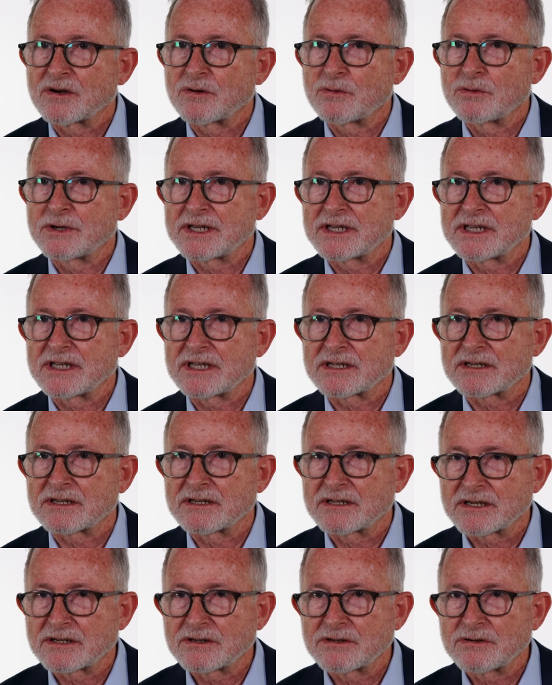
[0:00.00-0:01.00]
We
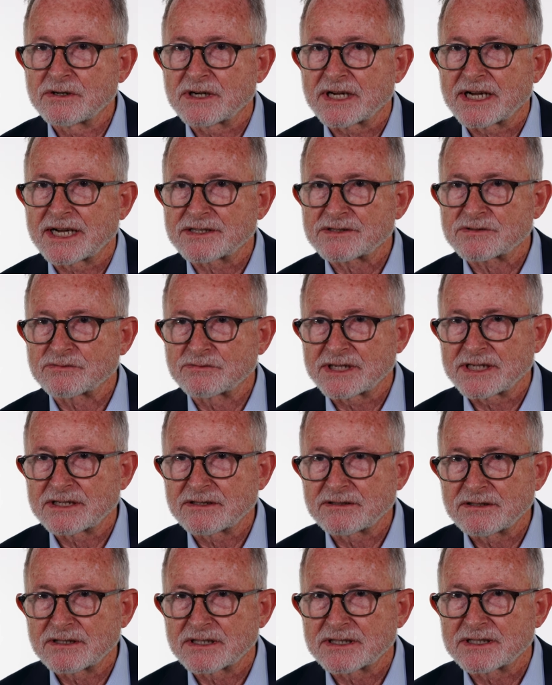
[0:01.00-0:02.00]
know as
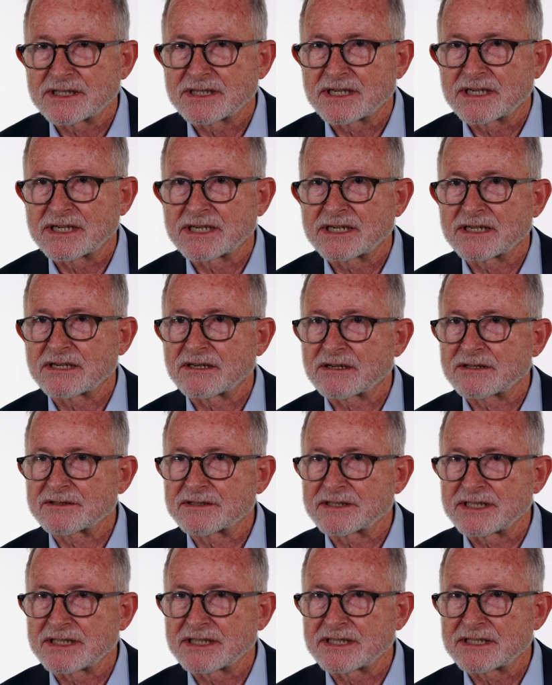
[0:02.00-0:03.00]
well uh,
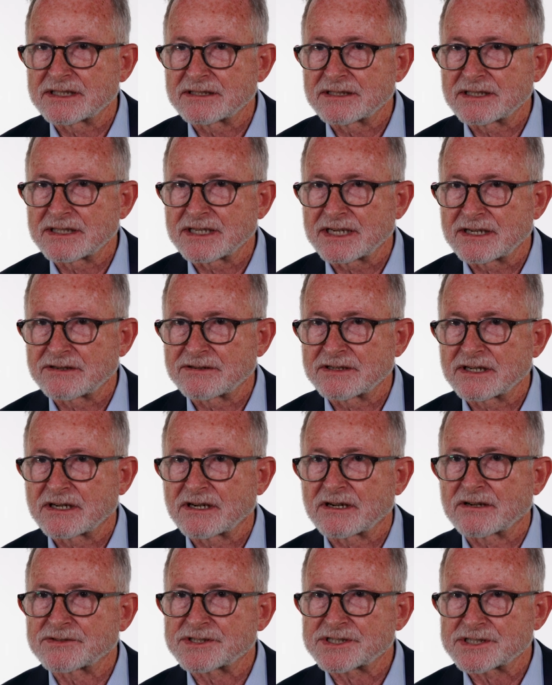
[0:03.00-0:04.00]
on the, in the area
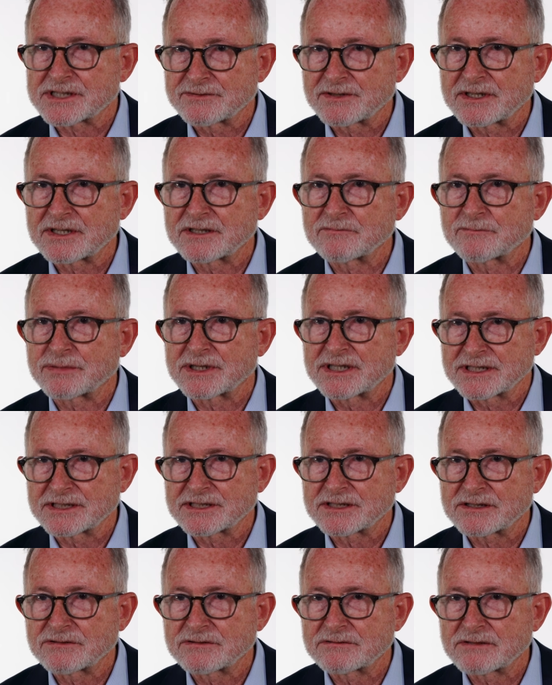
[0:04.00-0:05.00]
of civil and
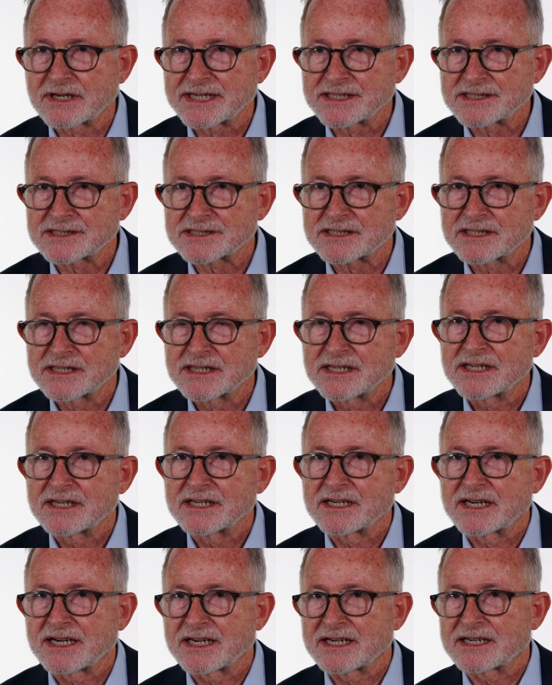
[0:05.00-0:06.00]
political rights
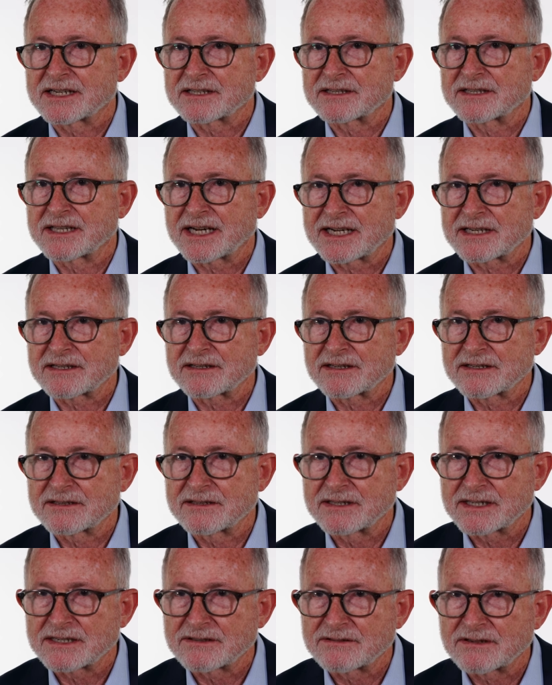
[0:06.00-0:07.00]
uh, that
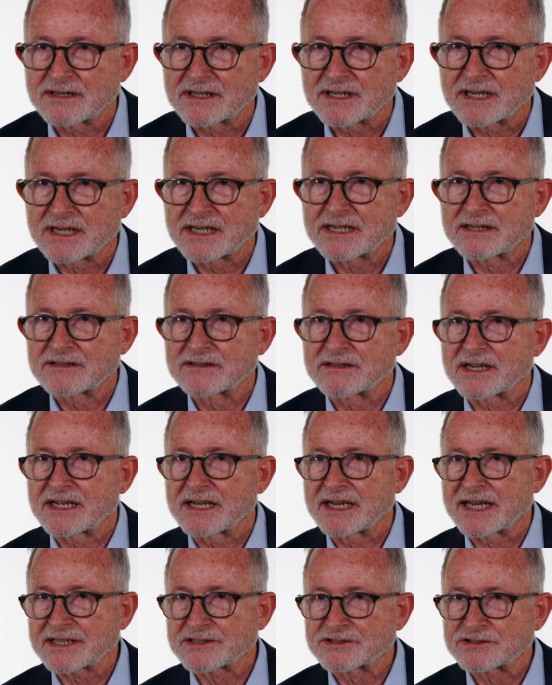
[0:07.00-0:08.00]
there are
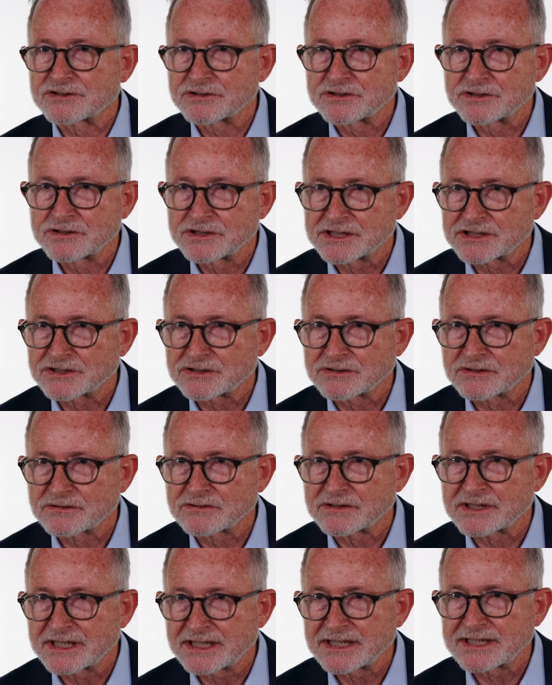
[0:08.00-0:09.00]

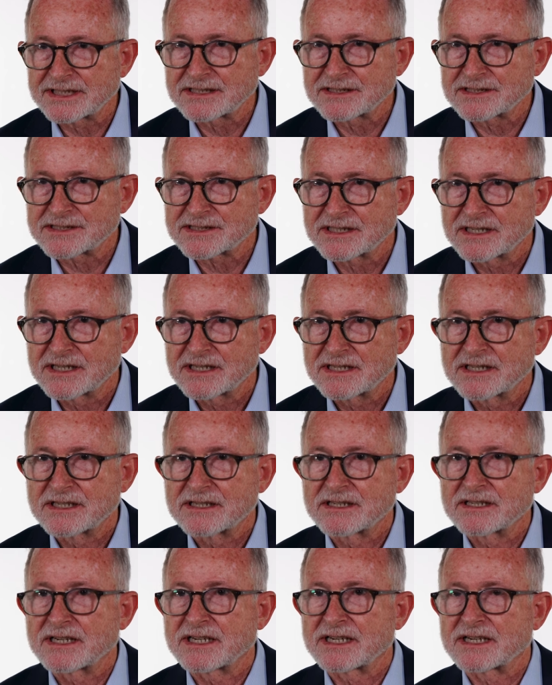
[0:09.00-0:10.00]
extrajudicial killings,
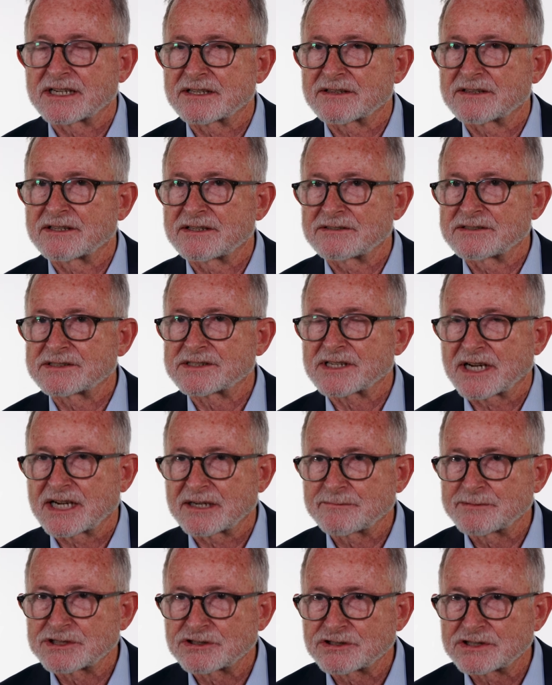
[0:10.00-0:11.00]
uh, there is
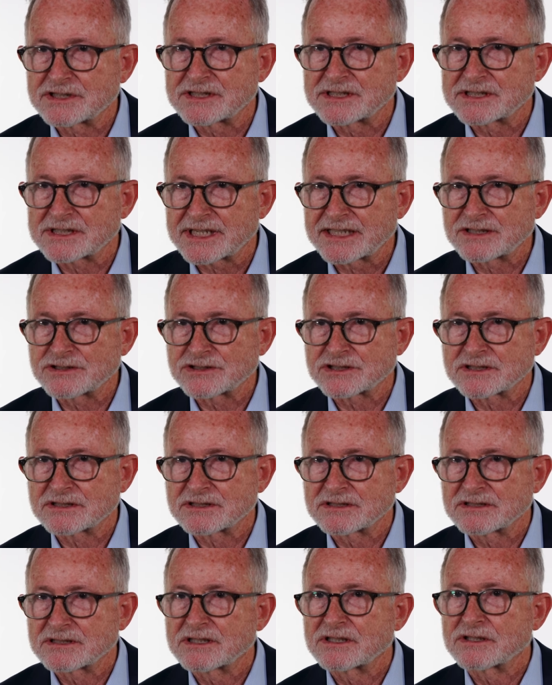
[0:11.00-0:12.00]
arbitrary
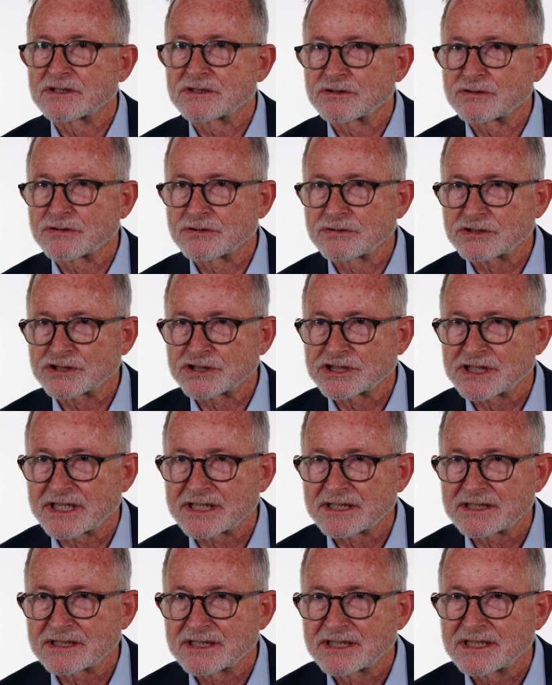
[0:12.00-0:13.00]
detention,
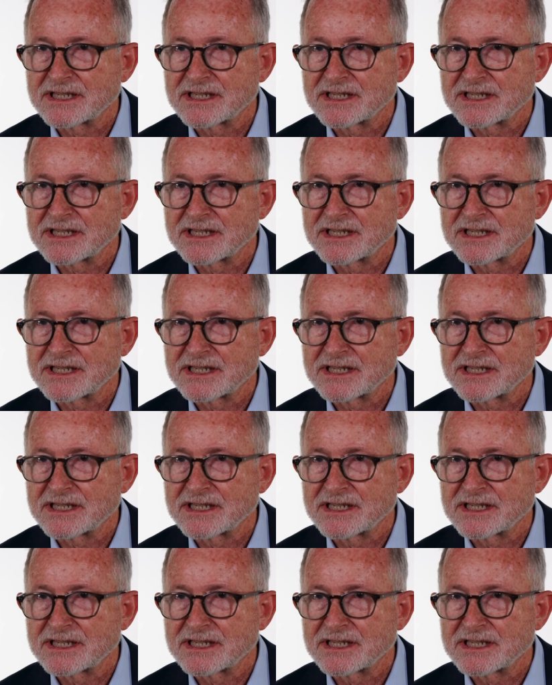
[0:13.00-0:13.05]
torture,